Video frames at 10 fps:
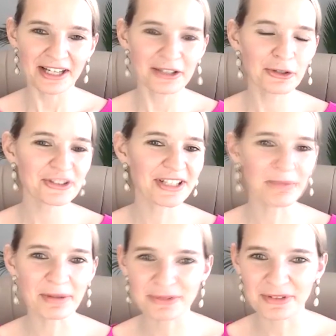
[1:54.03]
You know,
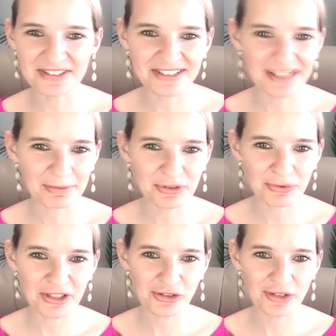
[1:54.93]
sometimes when I see some
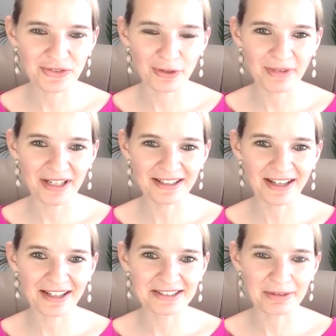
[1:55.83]
screenshots from my
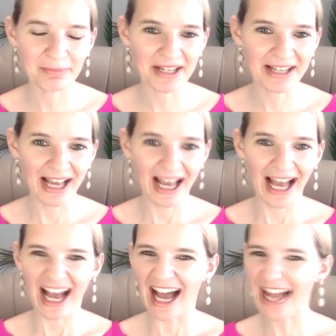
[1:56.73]
clients, I'm like,
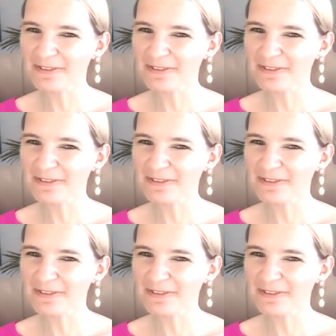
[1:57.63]
I